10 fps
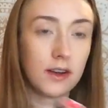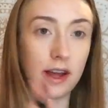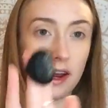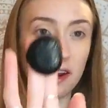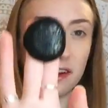
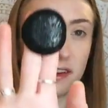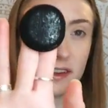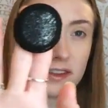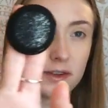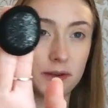Okay,
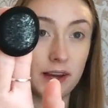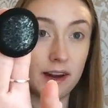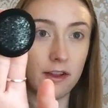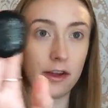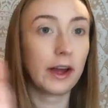so we
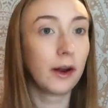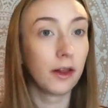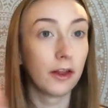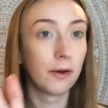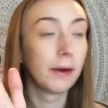got a
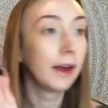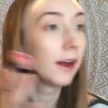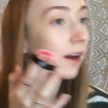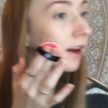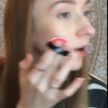little
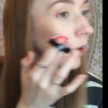bit.